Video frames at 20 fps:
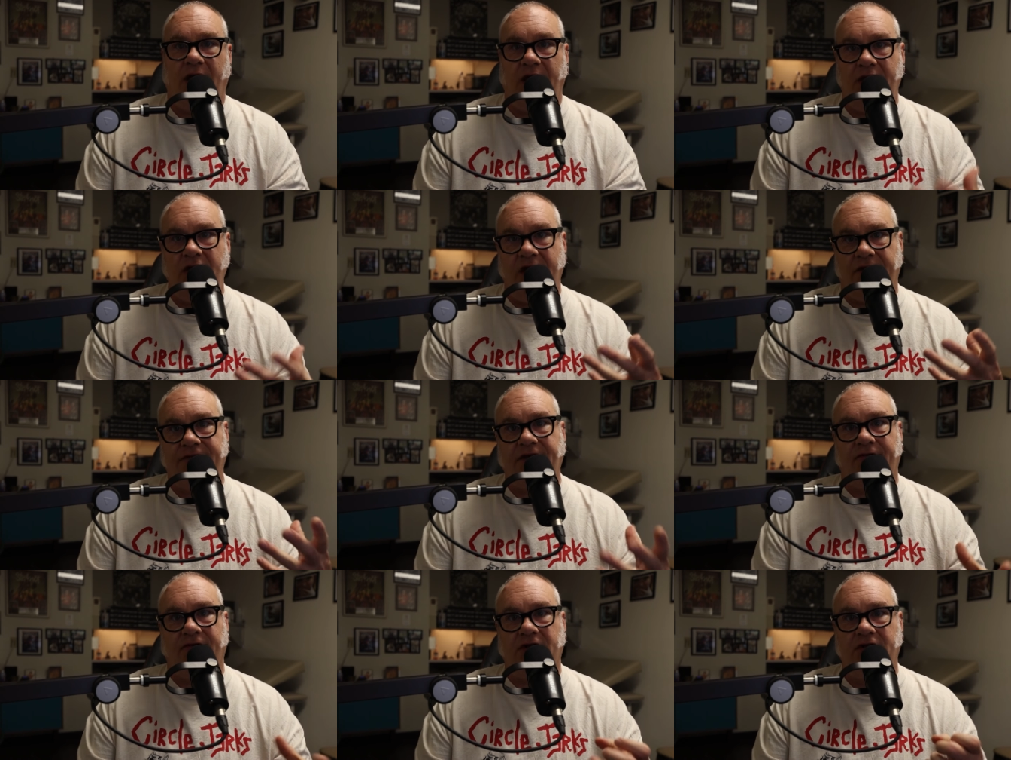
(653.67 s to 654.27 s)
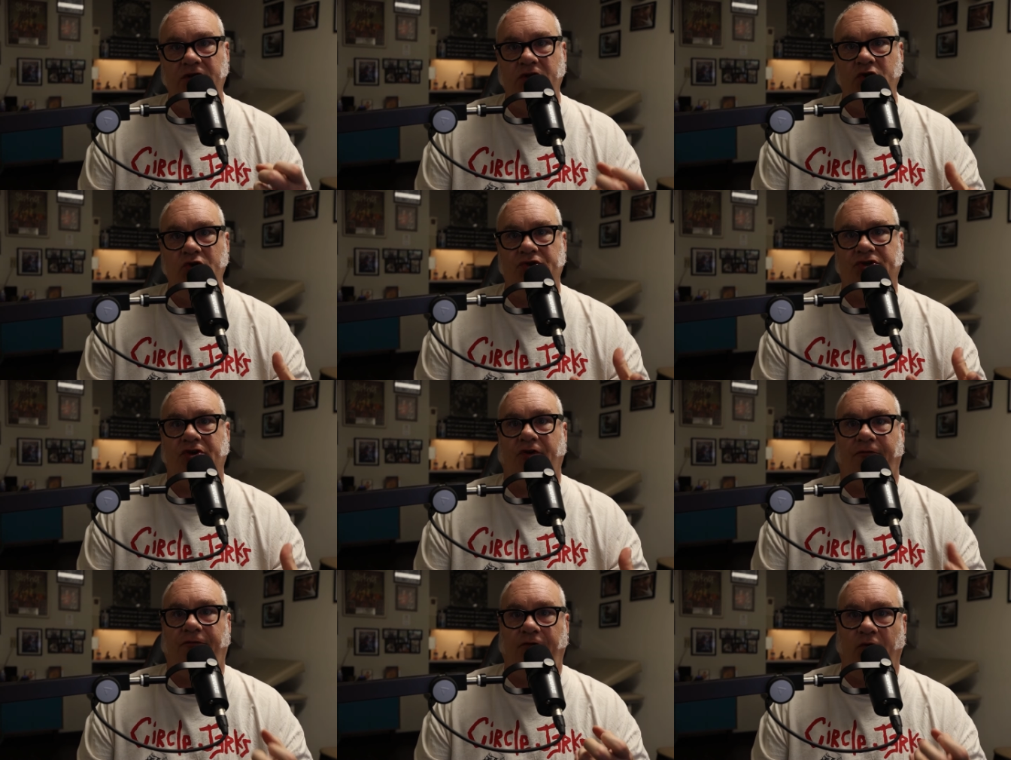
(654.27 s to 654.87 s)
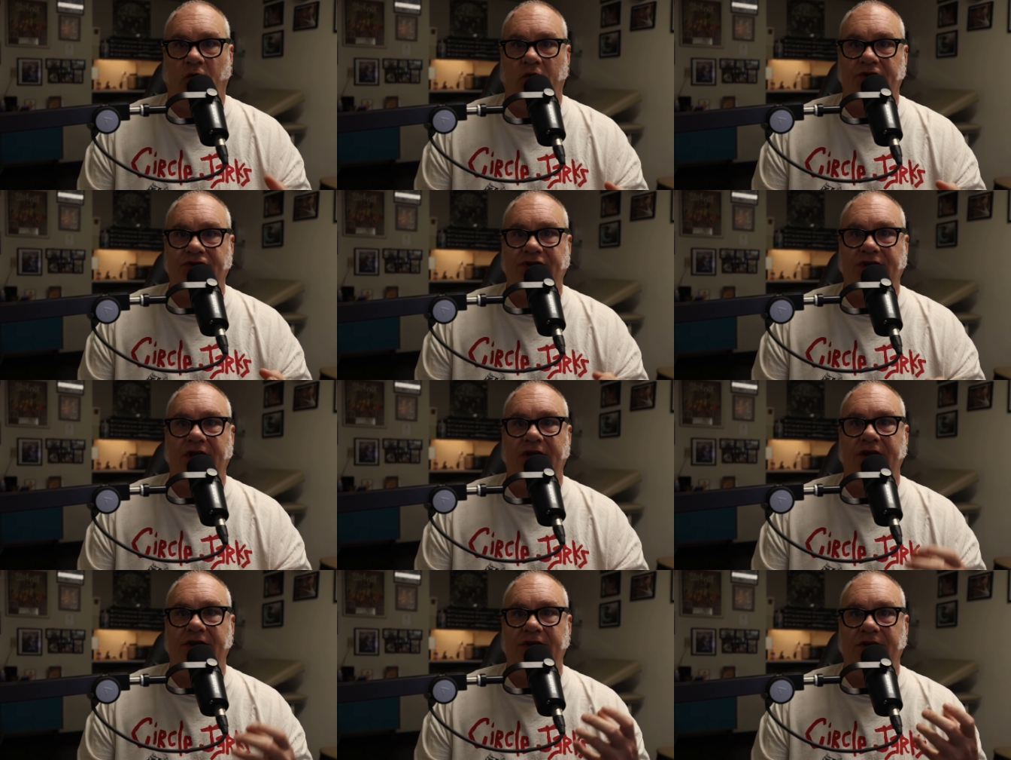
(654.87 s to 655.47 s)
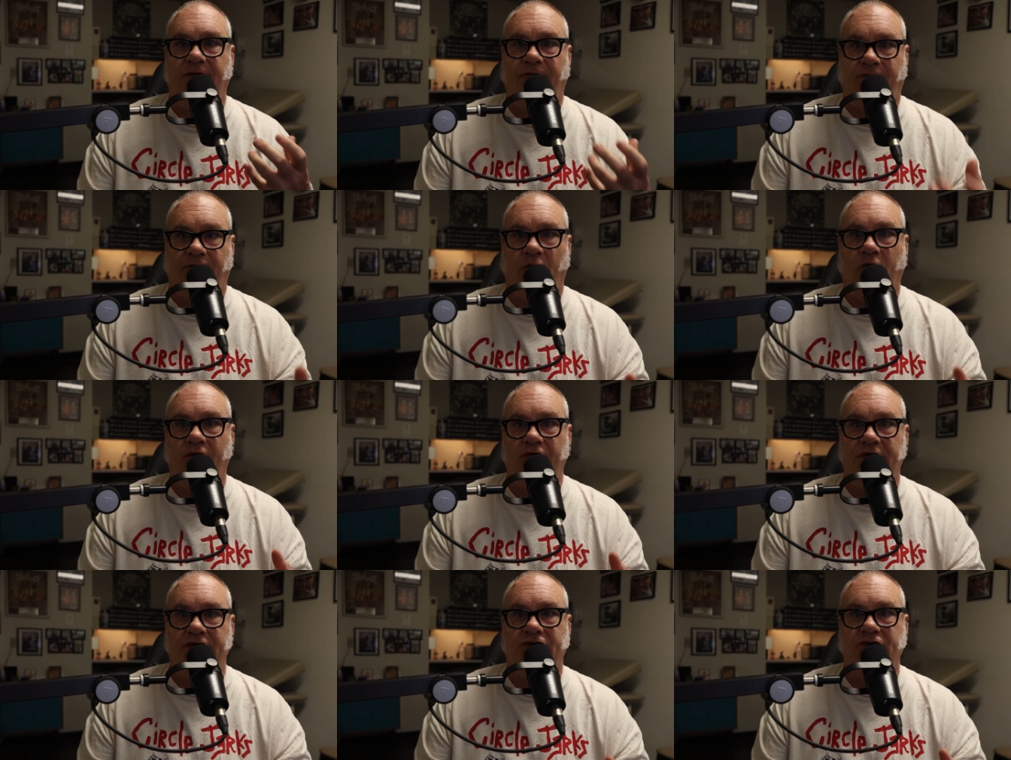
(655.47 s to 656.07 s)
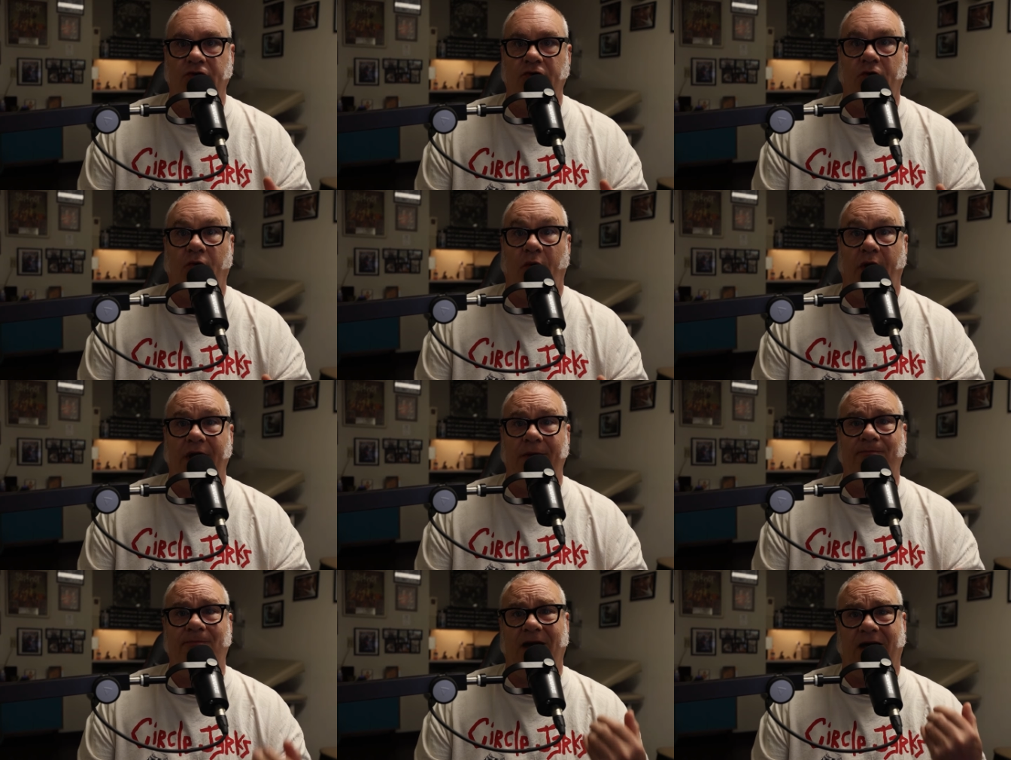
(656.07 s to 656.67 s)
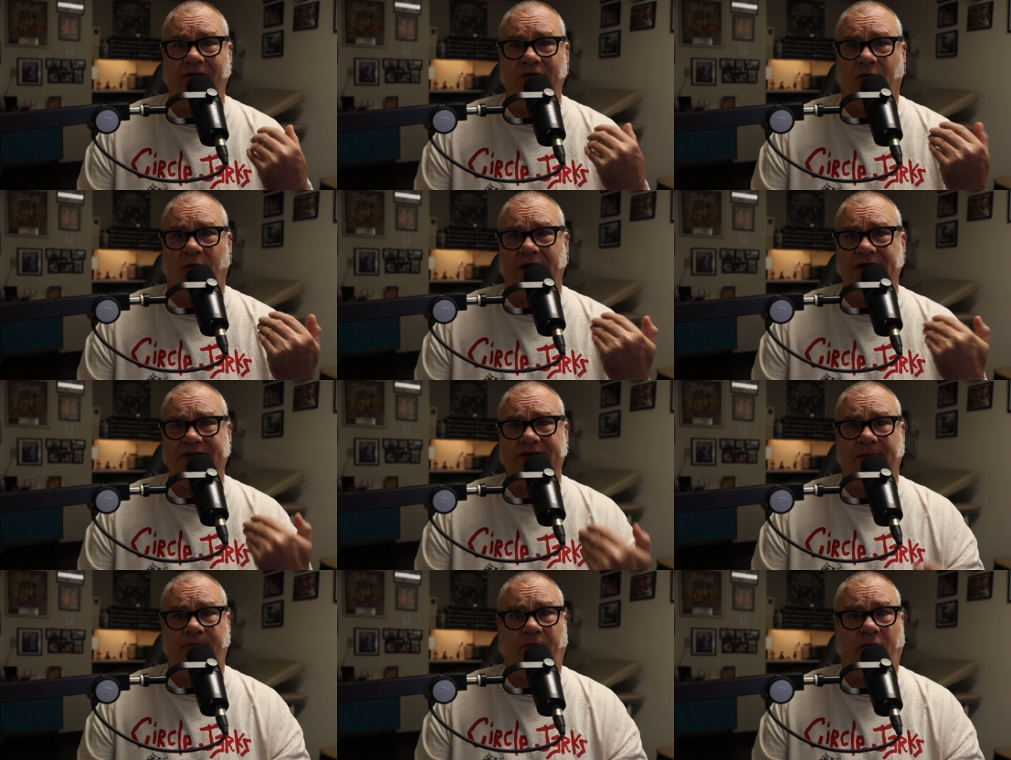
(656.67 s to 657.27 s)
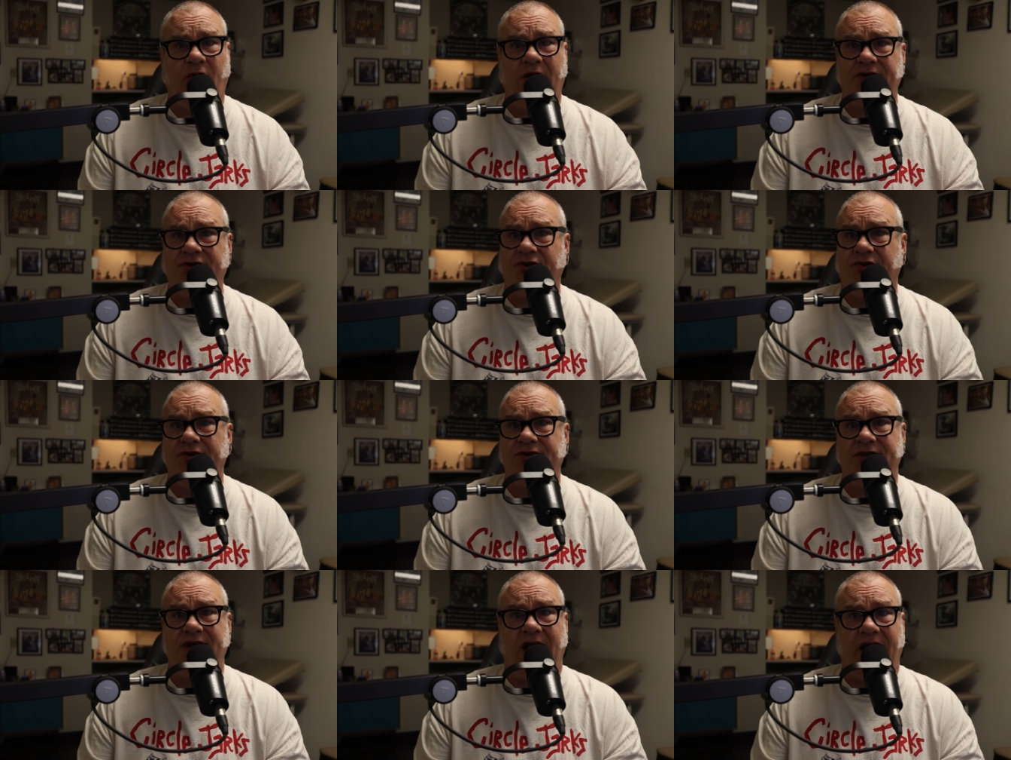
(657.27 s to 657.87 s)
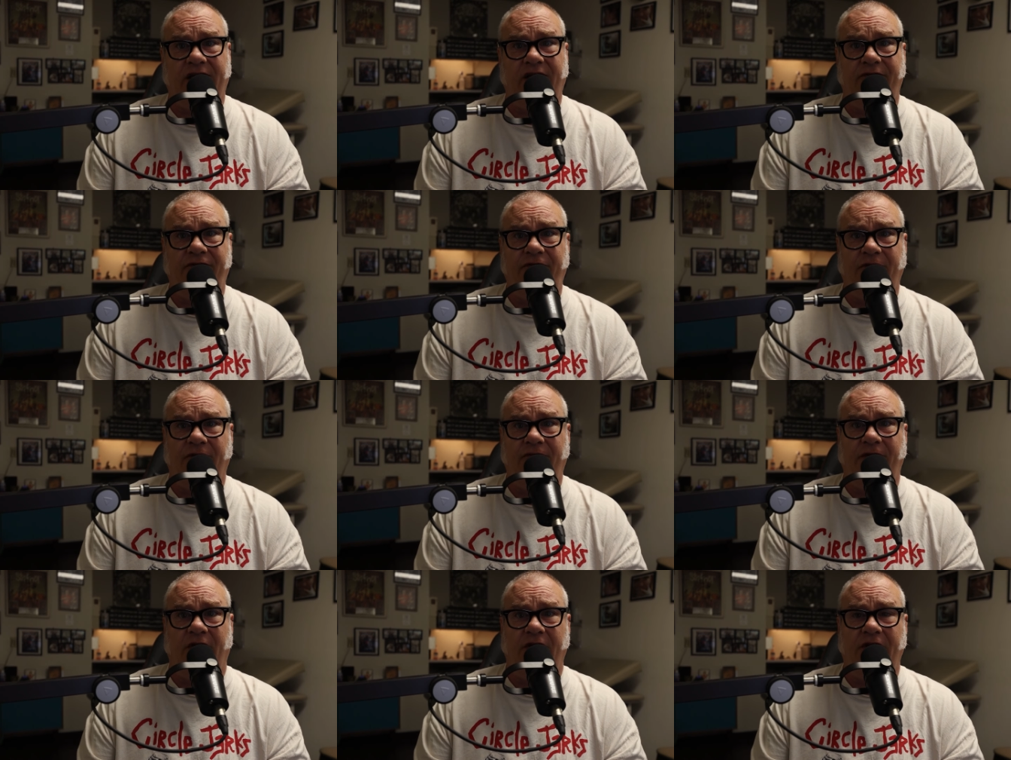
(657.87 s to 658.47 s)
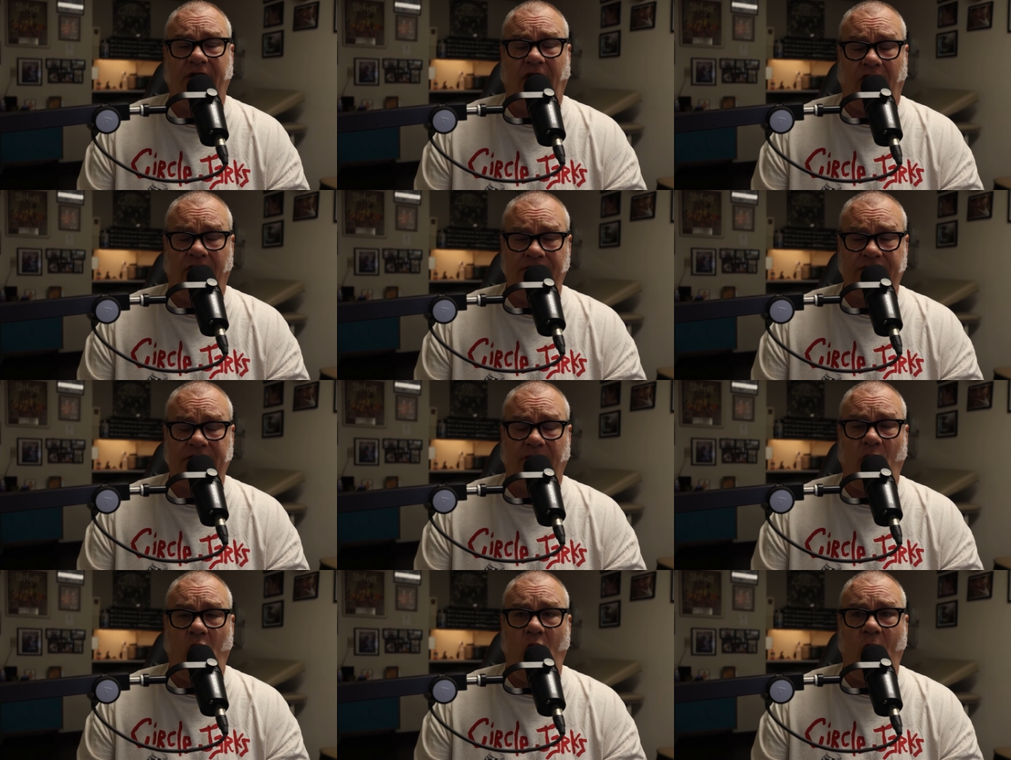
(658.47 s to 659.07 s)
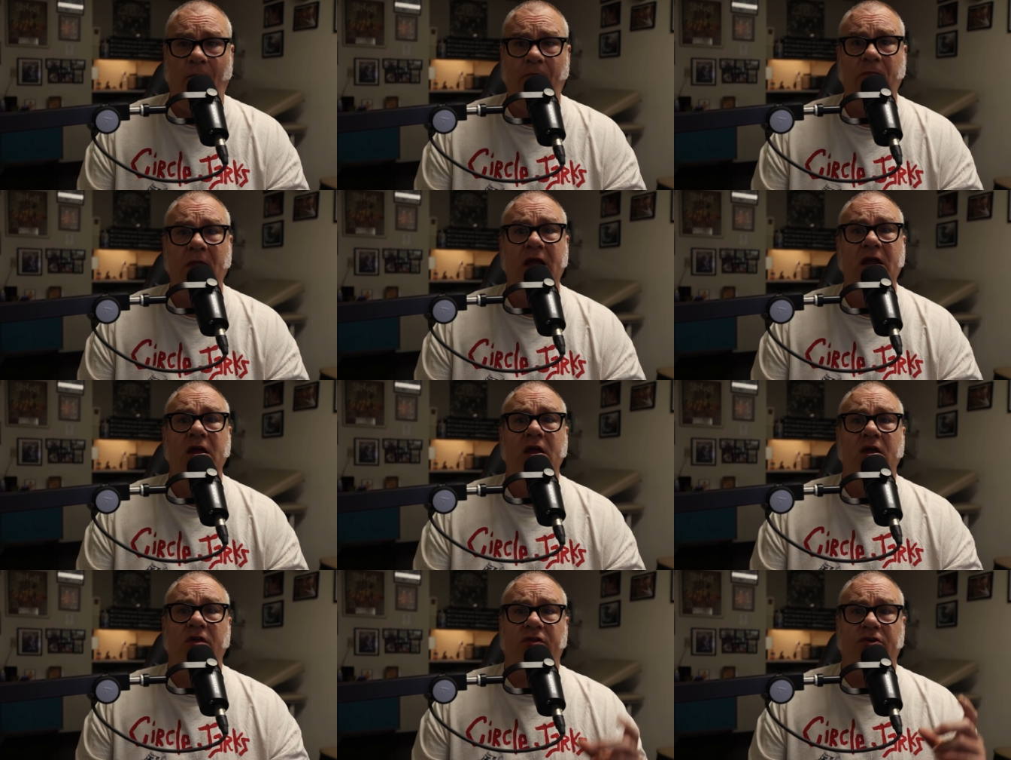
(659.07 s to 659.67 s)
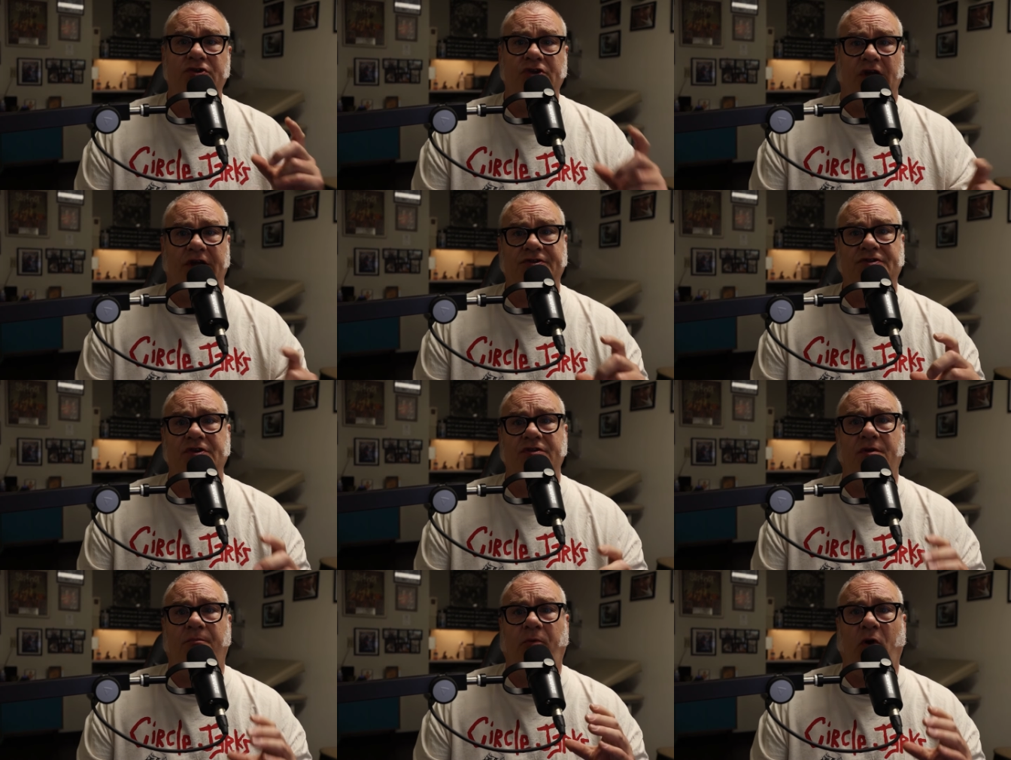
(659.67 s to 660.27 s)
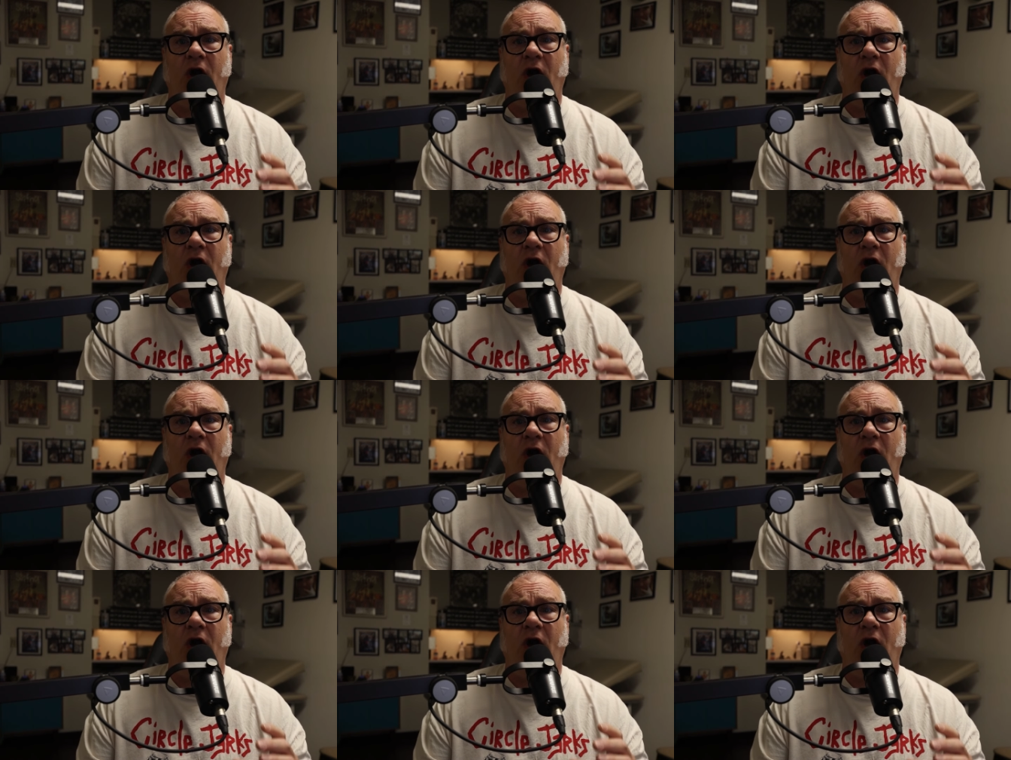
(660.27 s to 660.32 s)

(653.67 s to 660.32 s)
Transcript: Uh, you have to have a looser foreskin for the jewelry. Otherwise, that pressure is not going to feel very comfortable. There's also the